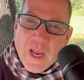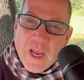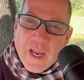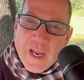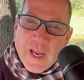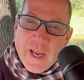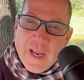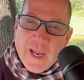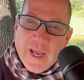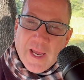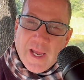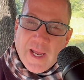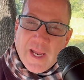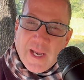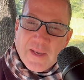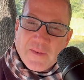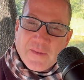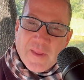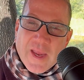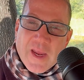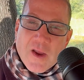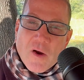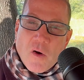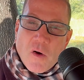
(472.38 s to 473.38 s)
And
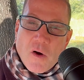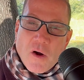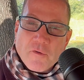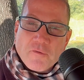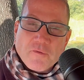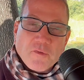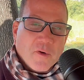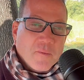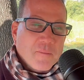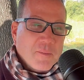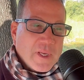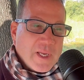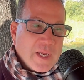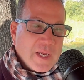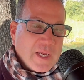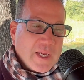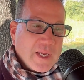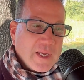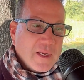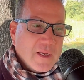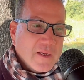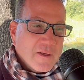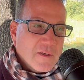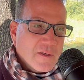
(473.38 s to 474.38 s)
they offer
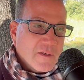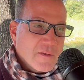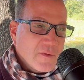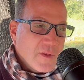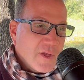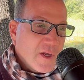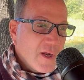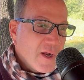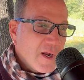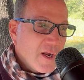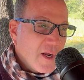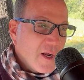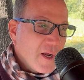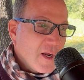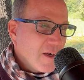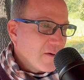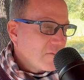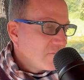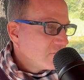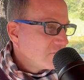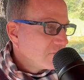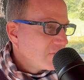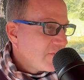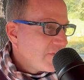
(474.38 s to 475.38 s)
me I
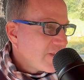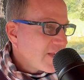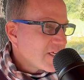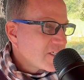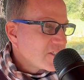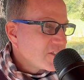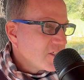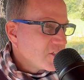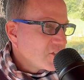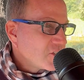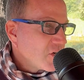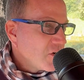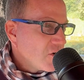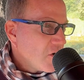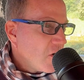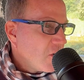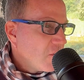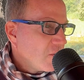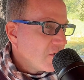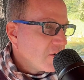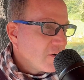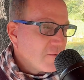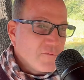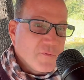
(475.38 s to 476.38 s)
think it's the
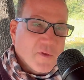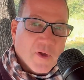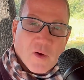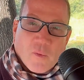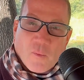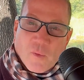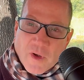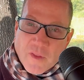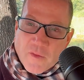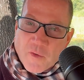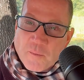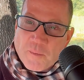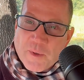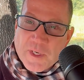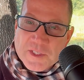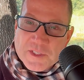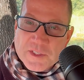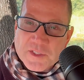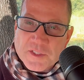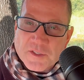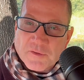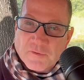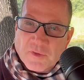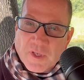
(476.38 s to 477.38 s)
chenote of one of their
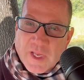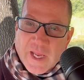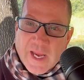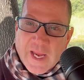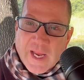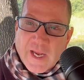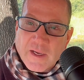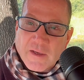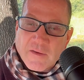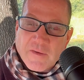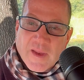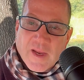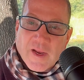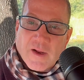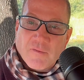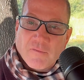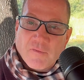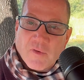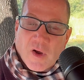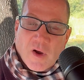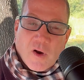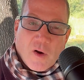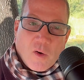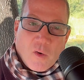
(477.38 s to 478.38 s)
pieces of land. They
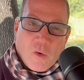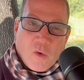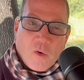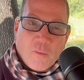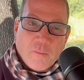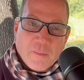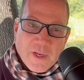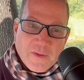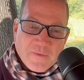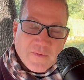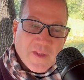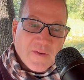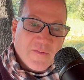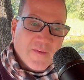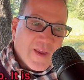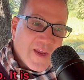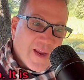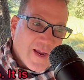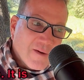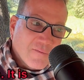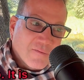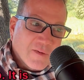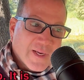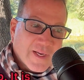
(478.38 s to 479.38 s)
have a home, and then they
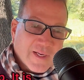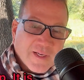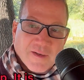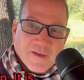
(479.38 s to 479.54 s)
have like an